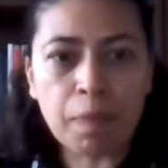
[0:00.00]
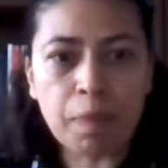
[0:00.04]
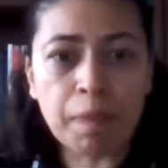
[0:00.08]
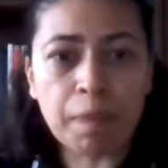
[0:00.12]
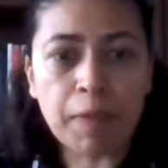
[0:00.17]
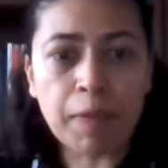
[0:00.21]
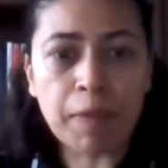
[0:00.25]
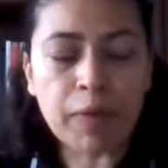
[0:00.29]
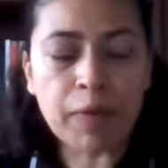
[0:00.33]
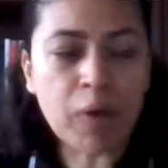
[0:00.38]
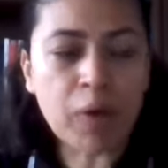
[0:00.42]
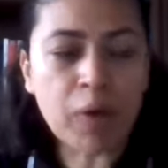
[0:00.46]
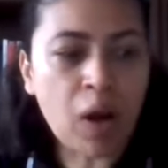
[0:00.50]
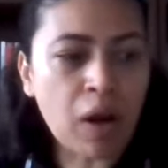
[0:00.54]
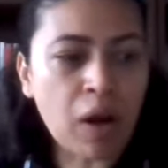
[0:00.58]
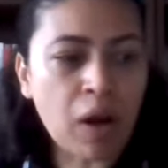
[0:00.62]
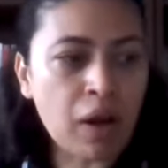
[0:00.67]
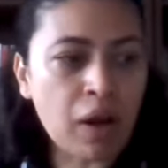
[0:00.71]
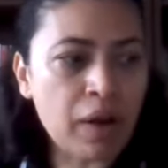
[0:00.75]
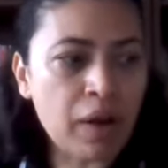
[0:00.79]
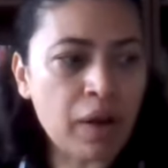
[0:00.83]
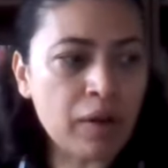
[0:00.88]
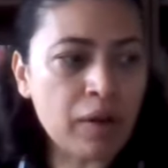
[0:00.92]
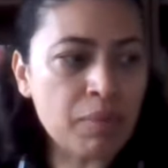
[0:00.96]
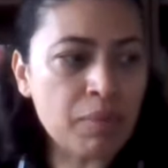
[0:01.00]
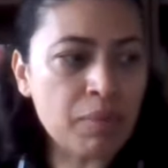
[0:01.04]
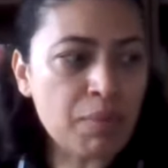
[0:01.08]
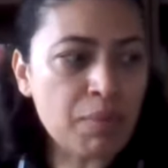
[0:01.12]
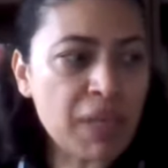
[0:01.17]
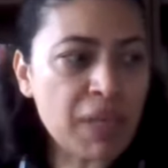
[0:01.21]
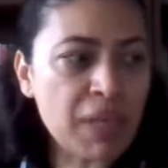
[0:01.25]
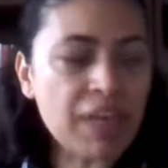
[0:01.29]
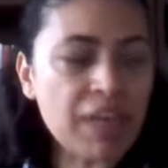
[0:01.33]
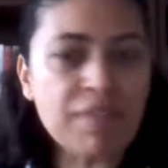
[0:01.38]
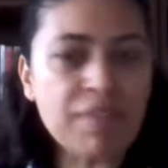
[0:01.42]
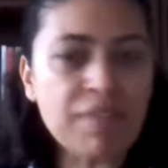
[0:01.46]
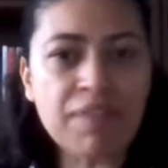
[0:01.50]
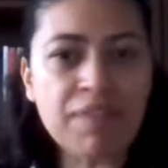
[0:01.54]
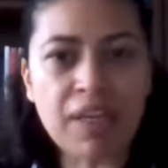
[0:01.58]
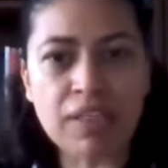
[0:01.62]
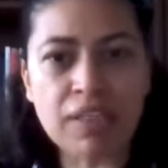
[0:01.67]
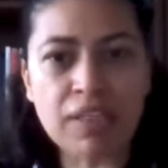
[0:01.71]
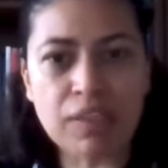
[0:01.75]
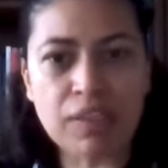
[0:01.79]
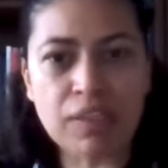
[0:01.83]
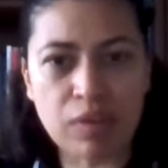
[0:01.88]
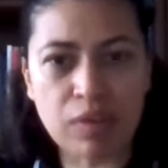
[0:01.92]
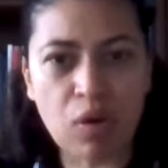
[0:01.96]
there are many
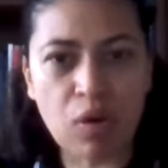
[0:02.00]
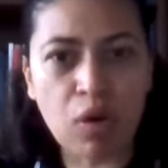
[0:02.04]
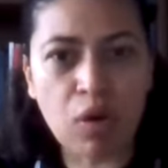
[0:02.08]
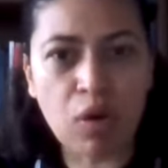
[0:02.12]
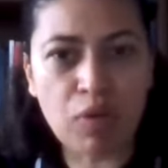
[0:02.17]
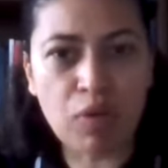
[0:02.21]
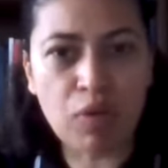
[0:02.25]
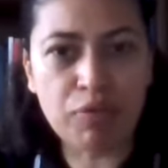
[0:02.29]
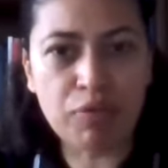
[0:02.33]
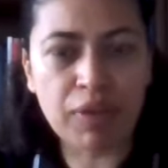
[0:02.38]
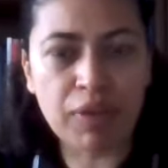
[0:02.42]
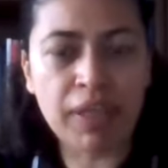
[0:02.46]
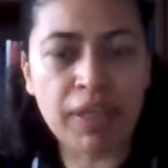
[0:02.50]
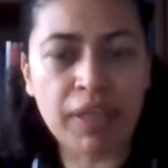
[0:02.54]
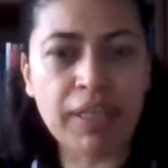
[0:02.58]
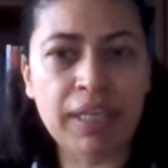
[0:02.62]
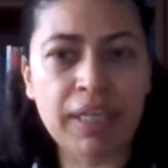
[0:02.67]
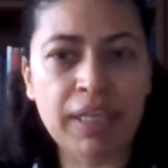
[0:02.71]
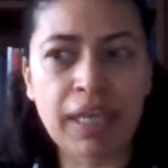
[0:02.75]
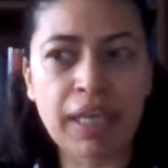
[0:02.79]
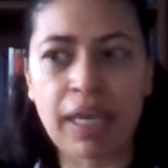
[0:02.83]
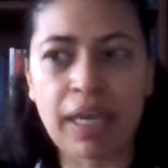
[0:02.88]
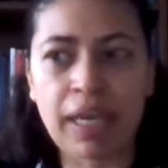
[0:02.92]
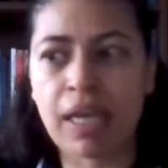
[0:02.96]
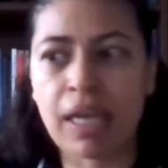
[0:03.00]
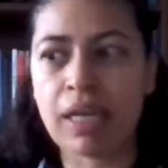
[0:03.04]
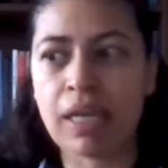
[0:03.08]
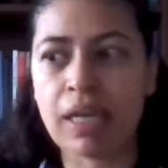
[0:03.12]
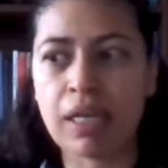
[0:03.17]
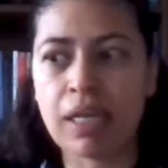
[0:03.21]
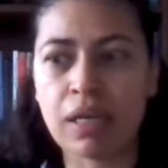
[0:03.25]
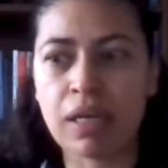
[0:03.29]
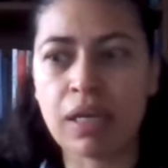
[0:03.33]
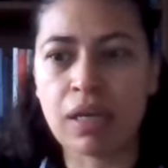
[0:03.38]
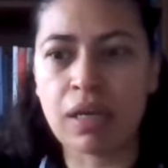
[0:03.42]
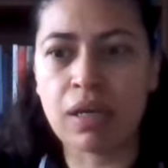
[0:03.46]
ways of, again,